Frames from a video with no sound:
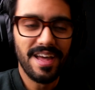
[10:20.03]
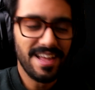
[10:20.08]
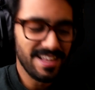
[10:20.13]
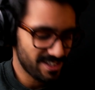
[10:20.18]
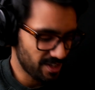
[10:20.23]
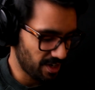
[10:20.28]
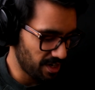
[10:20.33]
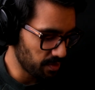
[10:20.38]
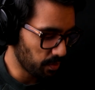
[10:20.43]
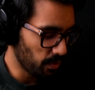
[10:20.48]

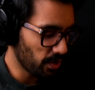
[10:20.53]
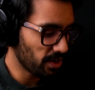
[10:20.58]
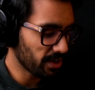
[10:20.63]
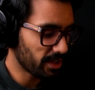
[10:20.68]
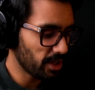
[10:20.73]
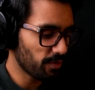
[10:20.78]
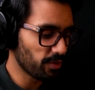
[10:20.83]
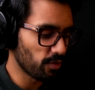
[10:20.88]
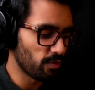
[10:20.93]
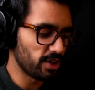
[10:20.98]
So we're going to
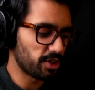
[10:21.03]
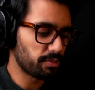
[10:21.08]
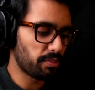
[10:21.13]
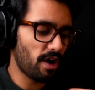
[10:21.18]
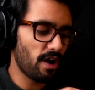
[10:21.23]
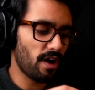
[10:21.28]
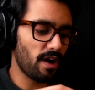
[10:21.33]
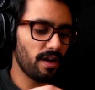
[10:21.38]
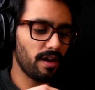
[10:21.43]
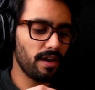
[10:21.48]
kick off with
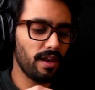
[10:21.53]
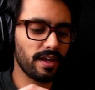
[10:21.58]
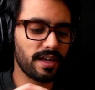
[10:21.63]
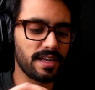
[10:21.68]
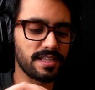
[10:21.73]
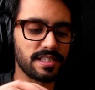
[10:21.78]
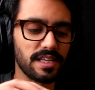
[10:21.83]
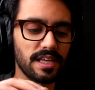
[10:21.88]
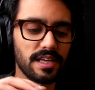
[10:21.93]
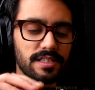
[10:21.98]
Richborough. Like
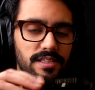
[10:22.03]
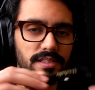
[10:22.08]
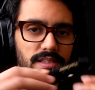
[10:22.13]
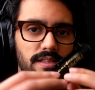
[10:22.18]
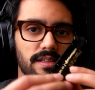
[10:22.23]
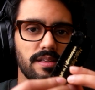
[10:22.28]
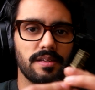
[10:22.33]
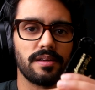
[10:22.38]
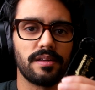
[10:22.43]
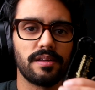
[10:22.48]
I said,
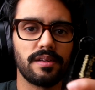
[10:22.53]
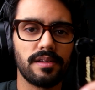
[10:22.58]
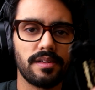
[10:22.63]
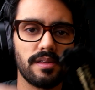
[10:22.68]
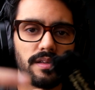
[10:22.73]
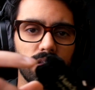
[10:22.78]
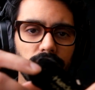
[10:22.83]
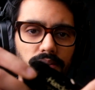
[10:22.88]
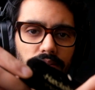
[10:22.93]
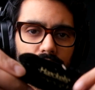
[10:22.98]

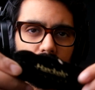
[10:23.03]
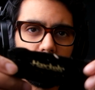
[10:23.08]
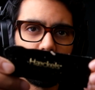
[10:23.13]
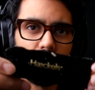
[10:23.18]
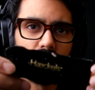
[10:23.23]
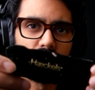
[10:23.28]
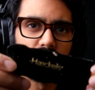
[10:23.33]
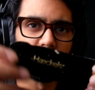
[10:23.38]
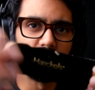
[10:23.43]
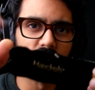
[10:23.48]

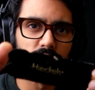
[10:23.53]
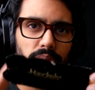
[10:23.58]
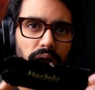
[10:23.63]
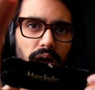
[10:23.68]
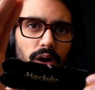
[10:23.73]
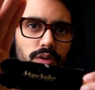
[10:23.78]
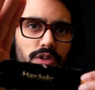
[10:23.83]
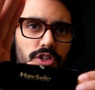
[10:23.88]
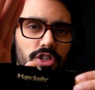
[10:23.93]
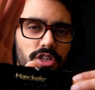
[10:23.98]
it's in this
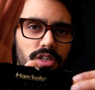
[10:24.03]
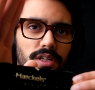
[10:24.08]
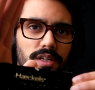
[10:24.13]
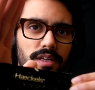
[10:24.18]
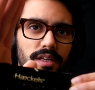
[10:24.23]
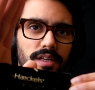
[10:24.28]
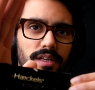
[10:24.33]
pouch.